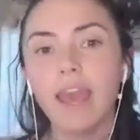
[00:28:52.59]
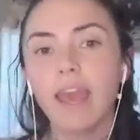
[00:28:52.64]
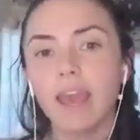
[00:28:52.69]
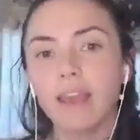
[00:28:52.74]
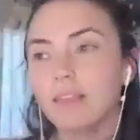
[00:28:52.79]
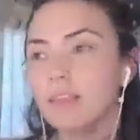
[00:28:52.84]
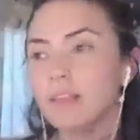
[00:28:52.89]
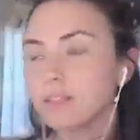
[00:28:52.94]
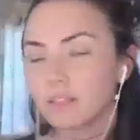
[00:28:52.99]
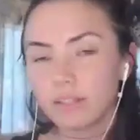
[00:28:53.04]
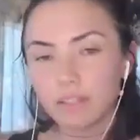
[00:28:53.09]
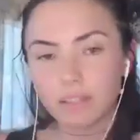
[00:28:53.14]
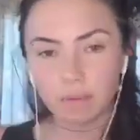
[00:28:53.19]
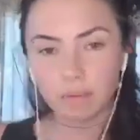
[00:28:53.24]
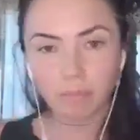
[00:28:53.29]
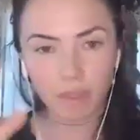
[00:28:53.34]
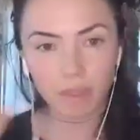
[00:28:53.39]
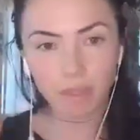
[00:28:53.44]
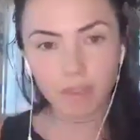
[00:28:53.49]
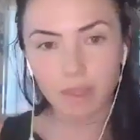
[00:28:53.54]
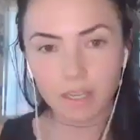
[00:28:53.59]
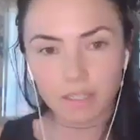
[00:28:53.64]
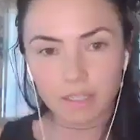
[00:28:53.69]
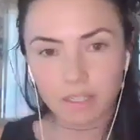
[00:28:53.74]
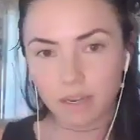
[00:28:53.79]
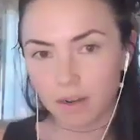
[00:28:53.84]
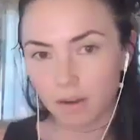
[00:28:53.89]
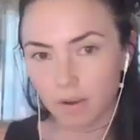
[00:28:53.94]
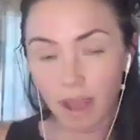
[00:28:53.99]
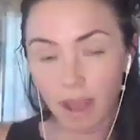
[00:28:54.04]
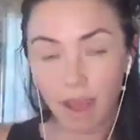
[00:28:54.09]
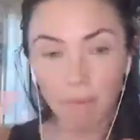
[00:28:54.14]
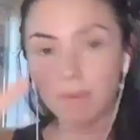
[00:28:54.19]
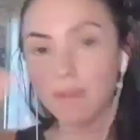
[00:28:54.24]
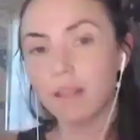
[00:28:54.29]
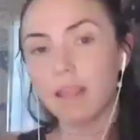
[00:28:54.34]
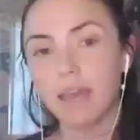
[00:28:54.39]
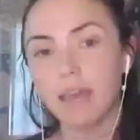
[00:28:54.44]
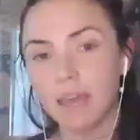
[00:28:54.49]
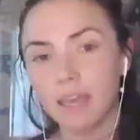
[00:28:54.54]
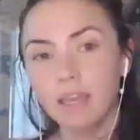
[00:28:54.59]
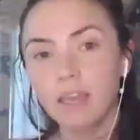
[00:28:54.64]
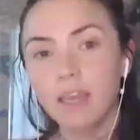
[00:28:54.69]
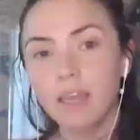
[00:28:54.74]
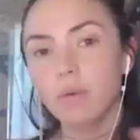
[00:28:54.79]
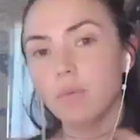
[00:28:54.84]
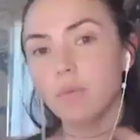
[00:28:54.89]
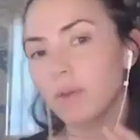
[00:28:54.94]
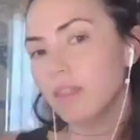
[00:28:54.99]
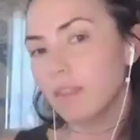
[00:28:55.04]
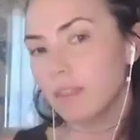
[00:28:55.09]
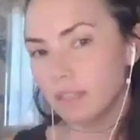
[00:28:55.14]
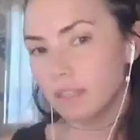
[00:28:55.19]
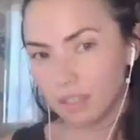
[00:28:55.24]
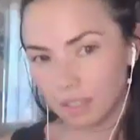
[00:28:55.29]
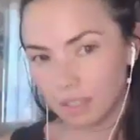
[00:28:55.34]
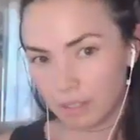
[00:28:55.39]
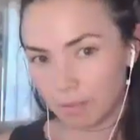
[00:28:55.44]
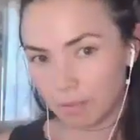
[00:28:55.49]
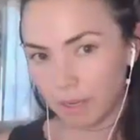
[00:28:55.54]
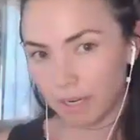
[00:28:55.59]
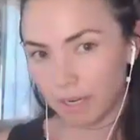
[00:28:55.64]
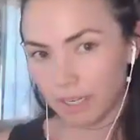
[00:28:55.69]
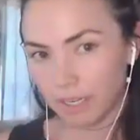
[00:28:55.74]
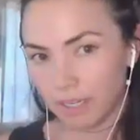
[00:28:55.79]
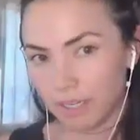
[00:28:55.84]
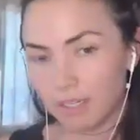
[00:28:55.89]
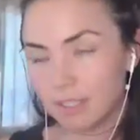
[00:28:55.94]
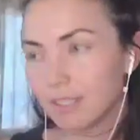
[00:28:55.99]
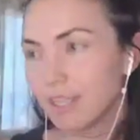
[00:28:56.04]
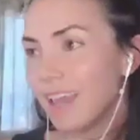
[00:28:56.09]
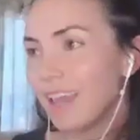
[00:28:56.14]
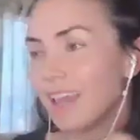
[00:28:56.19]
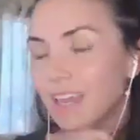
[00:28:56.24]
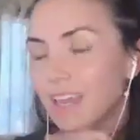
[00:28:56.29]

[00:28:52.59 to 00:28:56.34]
And these are some of the things that are at play with this experience.